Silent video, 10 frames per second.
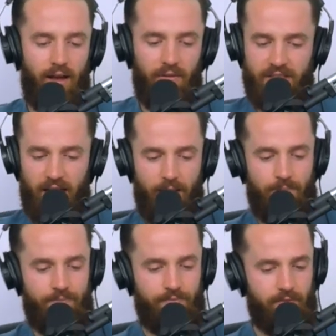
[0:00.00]
Every time.
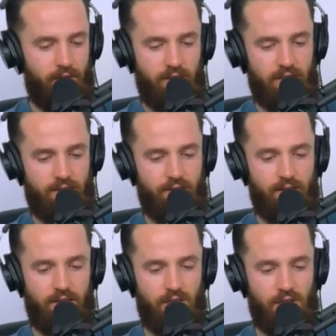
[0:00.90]
It
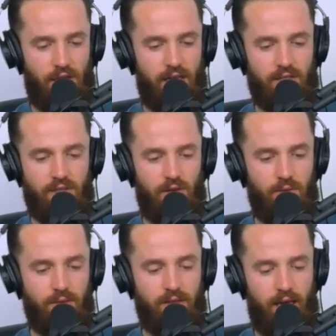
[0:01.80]
just tastes
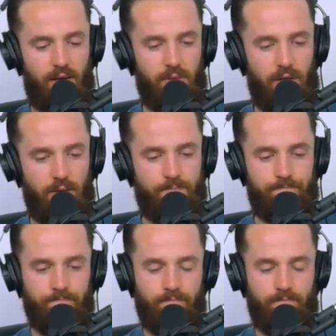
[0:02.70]
so damn good.